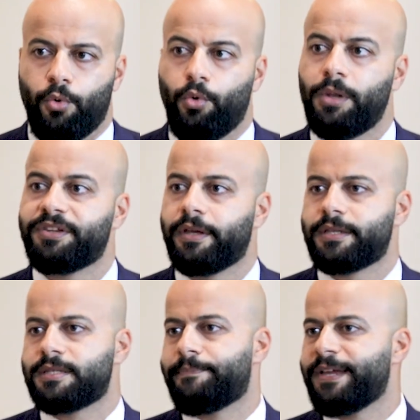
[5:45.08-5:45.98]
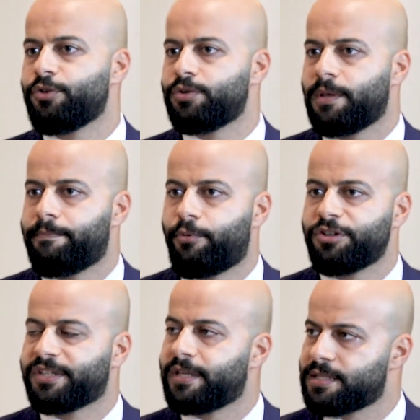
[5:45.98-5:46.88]
Well, it's depend on the
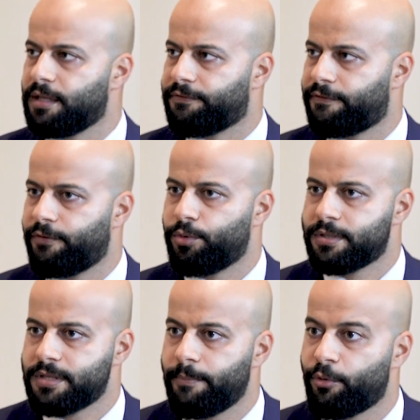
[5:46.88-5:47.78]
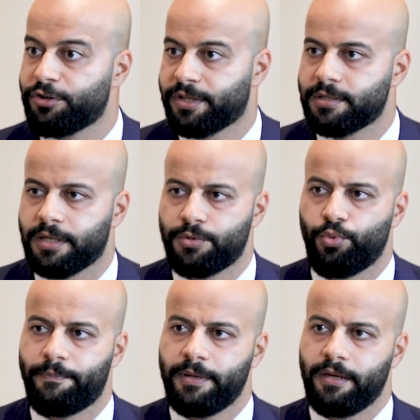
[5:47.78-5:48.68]
project itself. In some projects, it
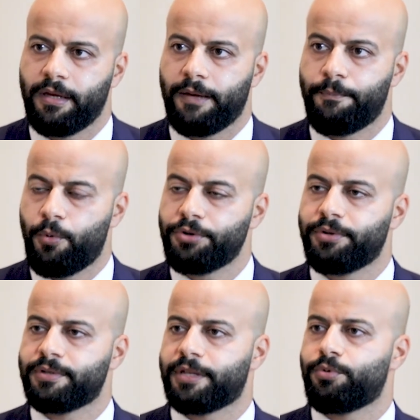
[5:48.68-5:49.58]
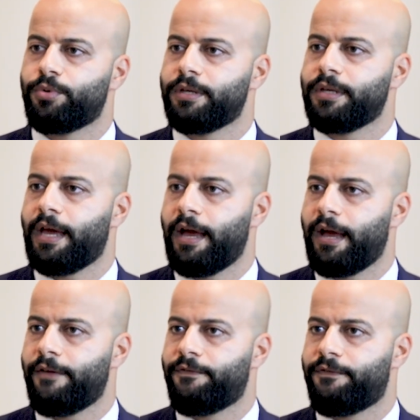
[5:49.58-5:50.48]
will be important that we
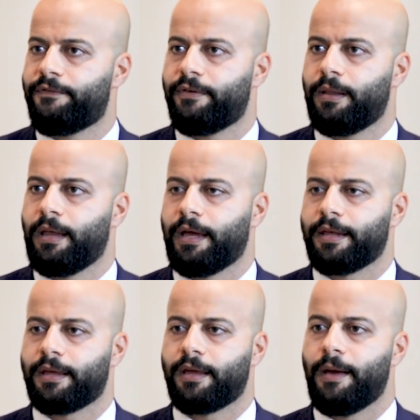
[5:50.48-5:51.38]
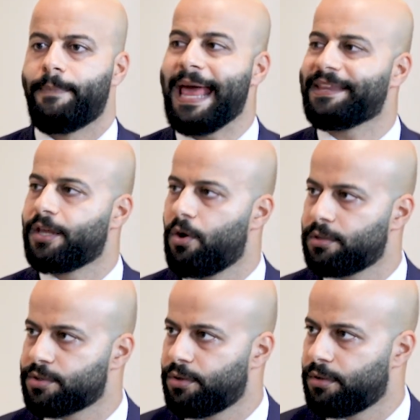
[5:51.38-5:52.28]
have like a planning
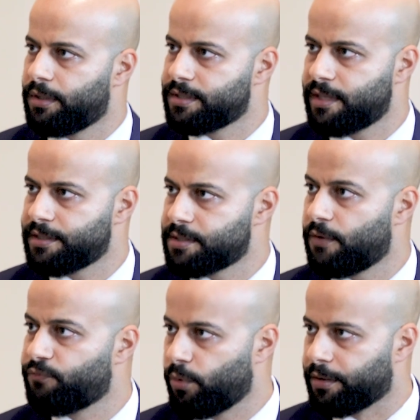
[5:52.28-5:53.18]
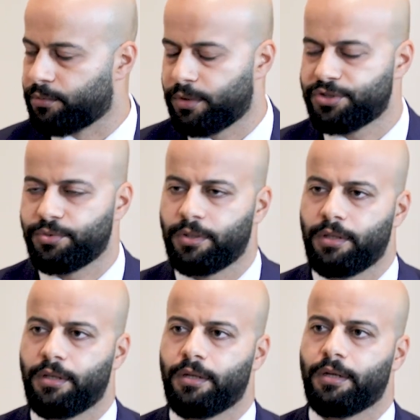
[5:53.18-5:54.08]
also inside the software, which
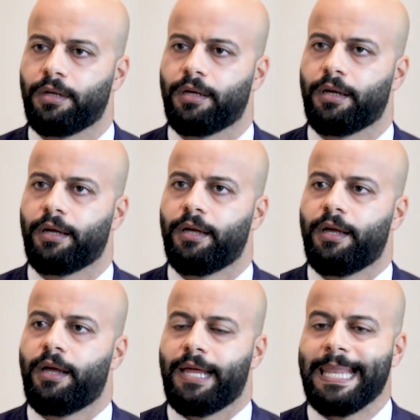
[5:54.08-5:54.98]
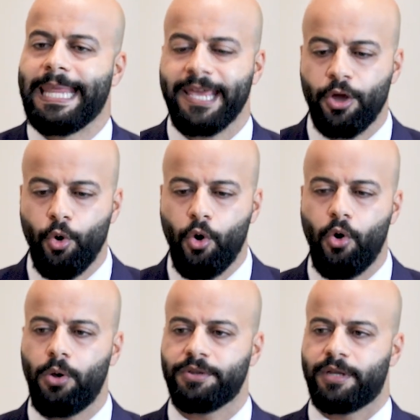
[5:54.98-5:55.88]
will uh, link
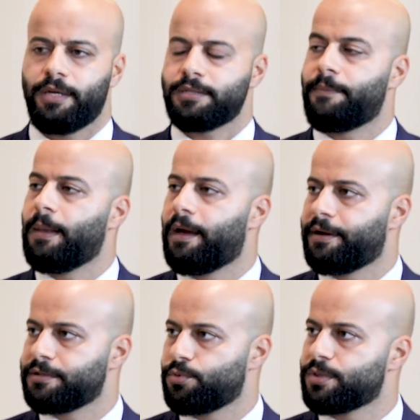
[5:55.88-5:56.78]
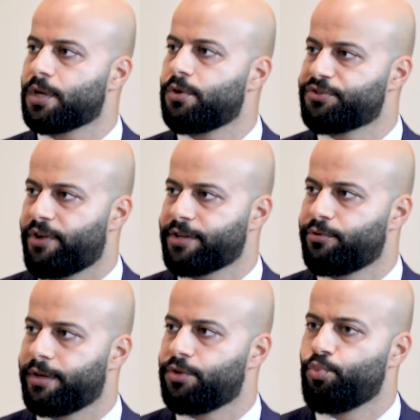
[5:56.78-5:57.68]
all the suppliers with the
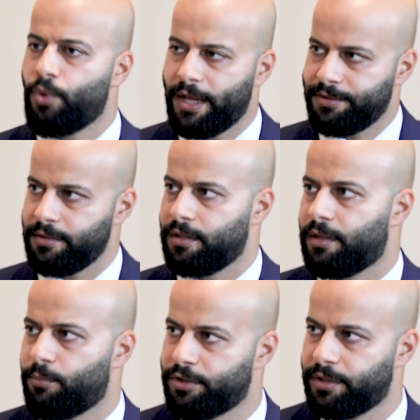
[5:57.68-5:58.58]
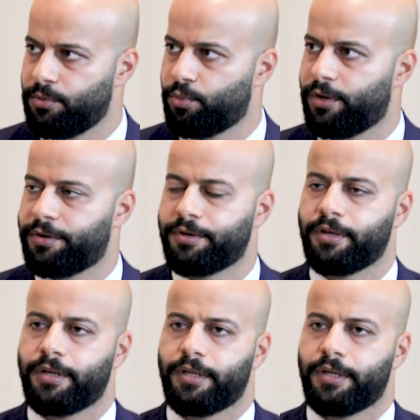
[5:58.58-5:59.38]
contractor in one model where